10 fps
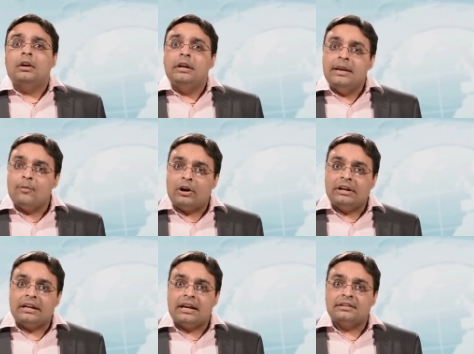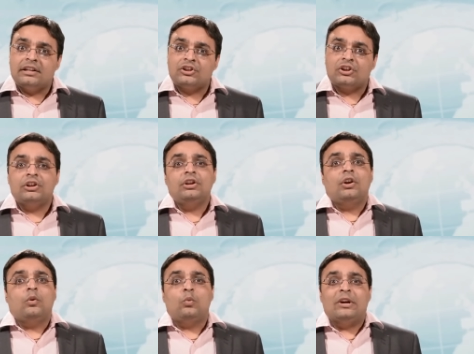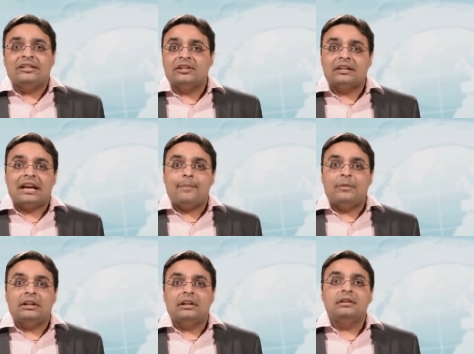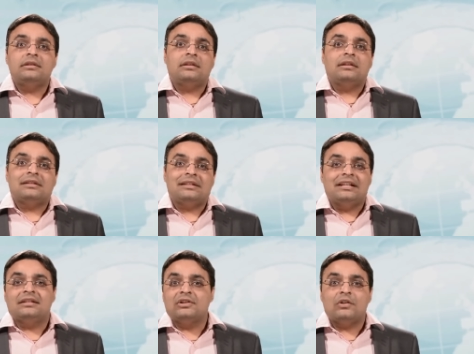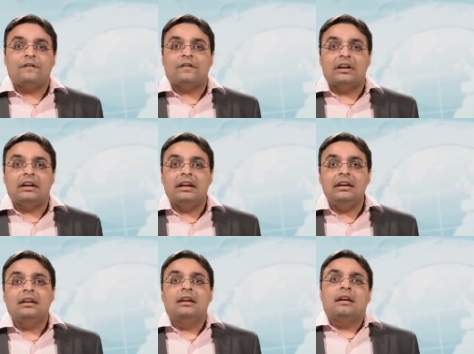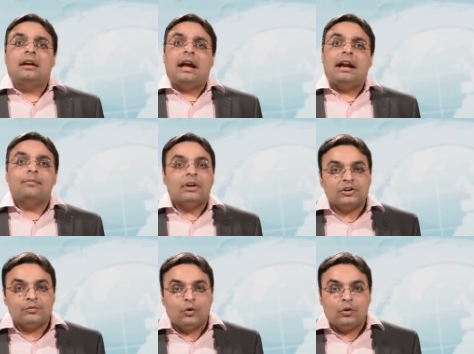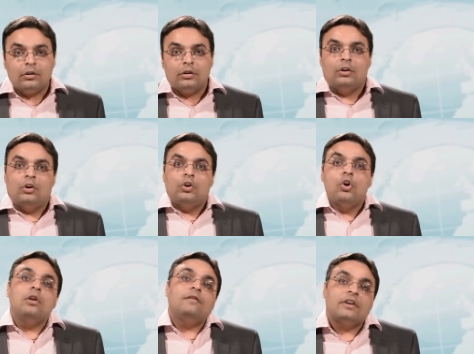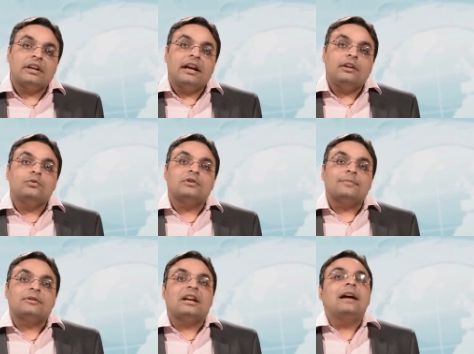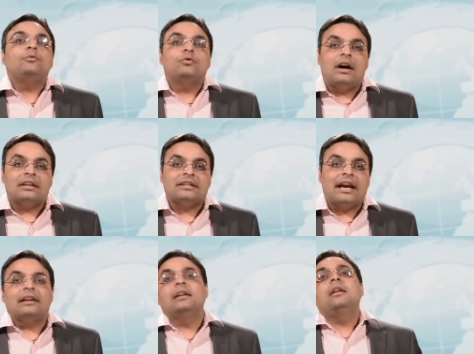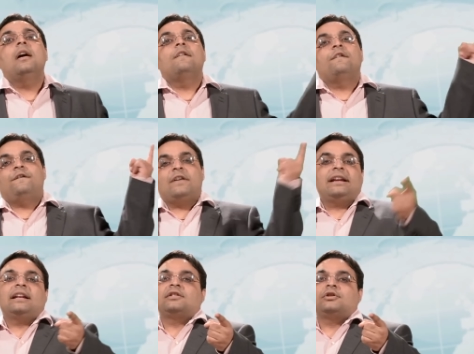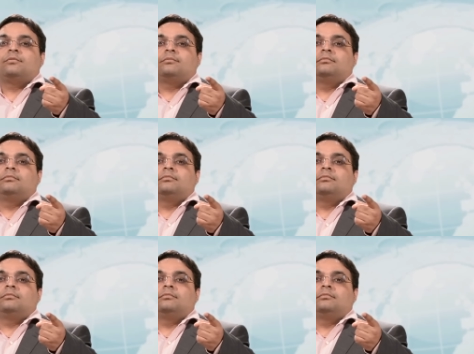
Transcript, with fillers: demonetization, venture capitalist, stages of funding, and much more, don't forget to subscribe to our channel, Finance Tube.